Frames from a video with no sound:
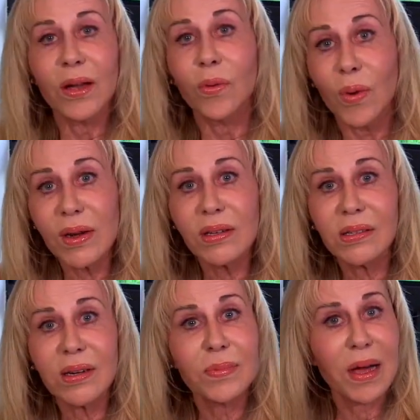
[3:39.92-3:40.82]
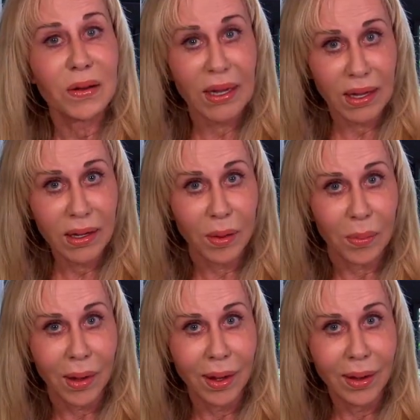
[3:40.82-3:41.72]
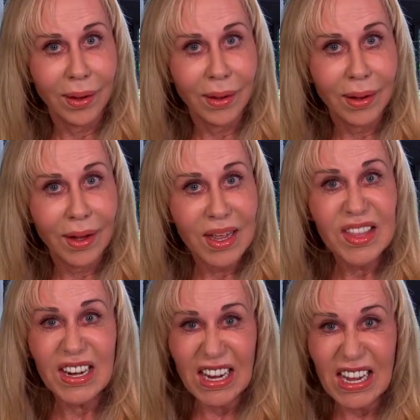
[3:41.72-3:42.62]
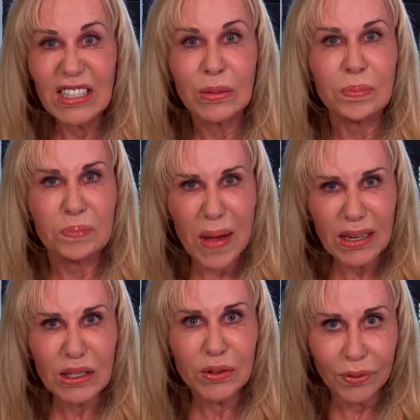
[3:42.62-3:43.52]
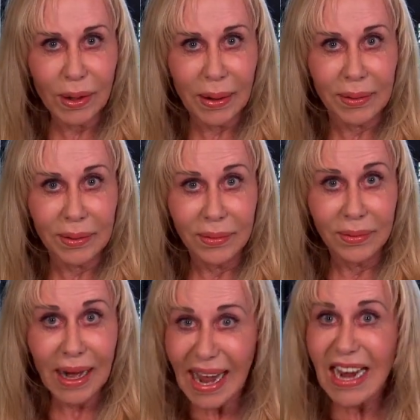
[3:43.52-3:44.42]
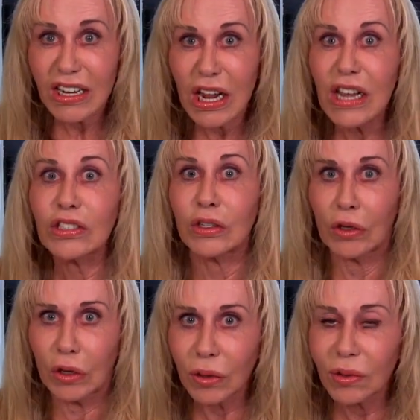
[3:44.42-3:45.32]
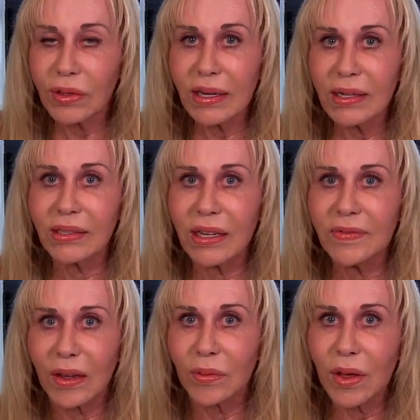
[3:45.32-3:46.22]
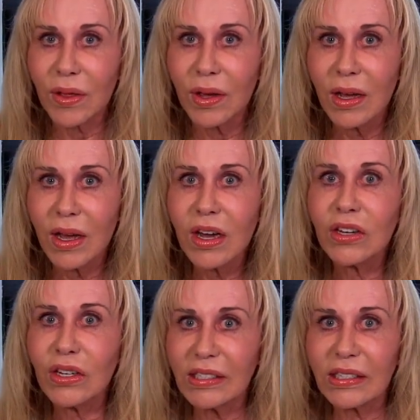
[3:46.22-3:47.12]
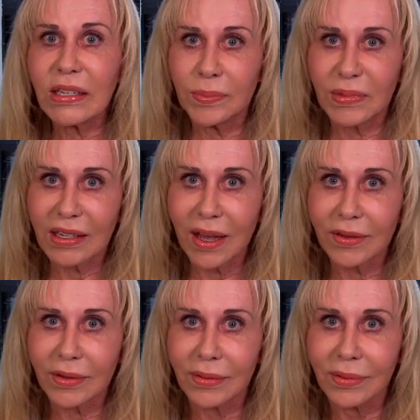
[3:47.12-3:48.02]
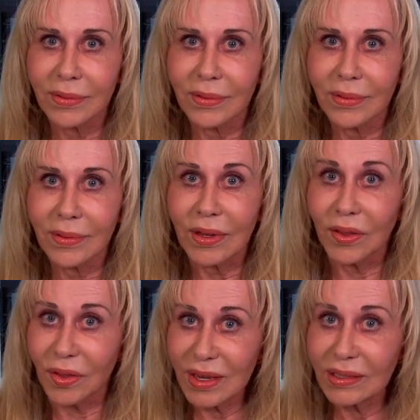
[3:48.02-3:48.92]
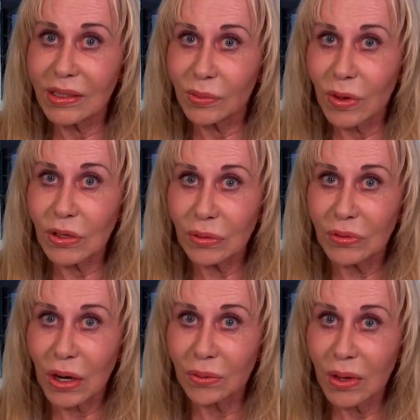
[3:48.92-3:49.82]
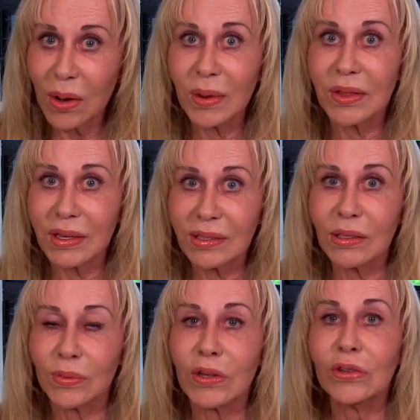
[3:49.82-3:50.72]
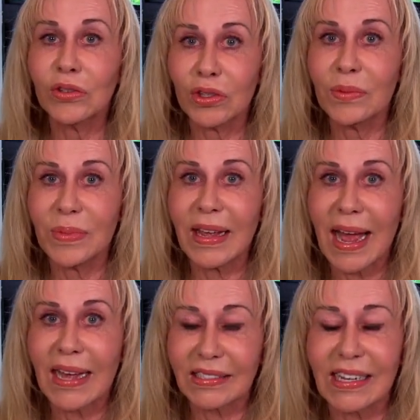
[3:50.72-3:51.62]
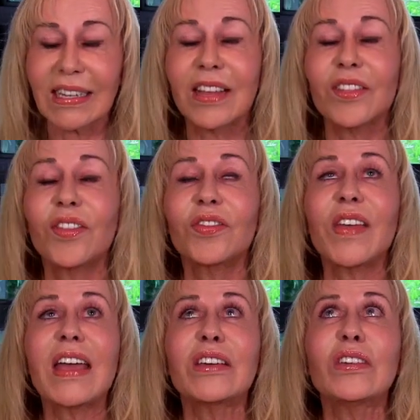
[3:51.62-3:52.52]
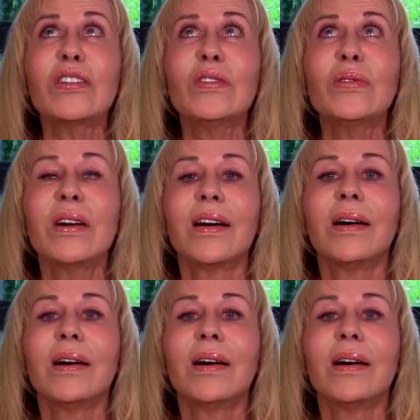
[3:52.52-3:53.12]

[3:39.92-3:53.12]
what is it about him that his best friend and his girl that he's living with could sleep together. This is what you don't know, and this is what you should be asking. And thank you,